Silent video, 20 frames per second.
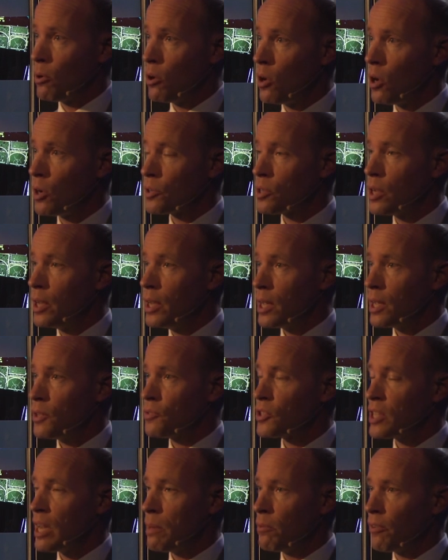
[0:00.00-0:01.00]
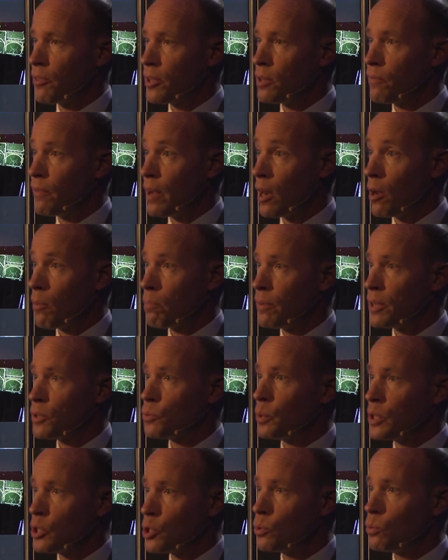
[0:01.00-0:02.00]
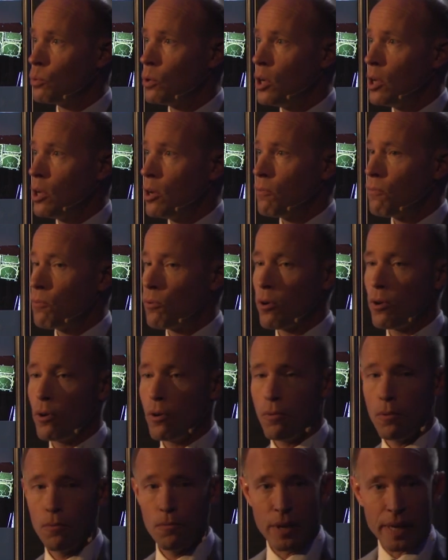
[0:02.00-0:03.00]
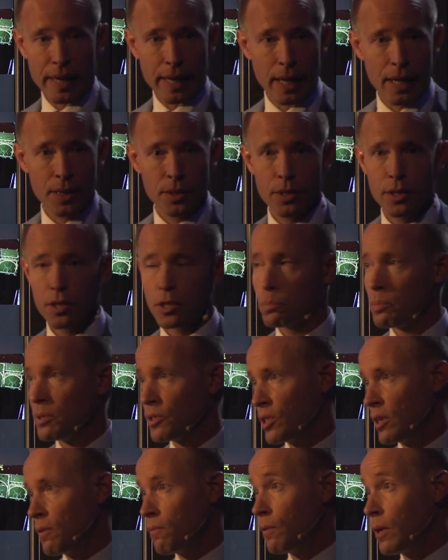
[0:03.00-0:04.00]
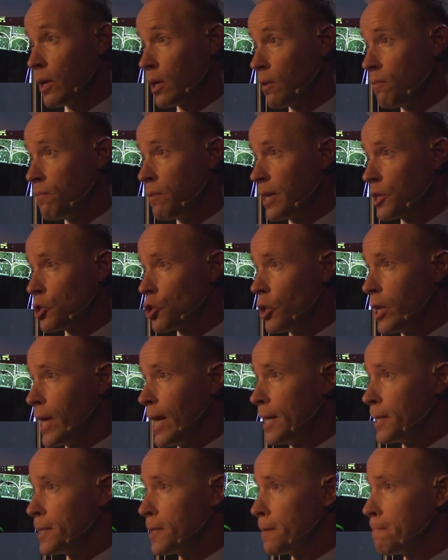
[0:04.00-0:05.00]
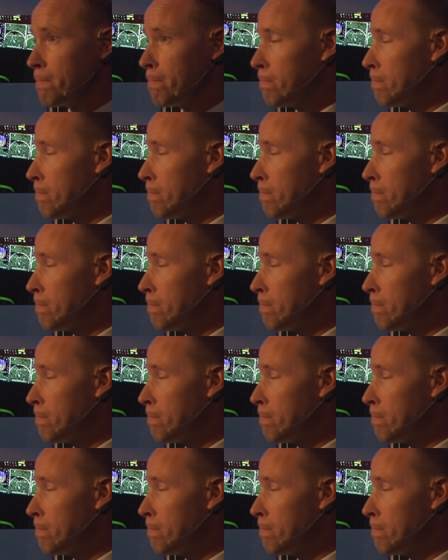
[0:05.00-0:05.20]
part in some of the development we do for Finland-specific functionality.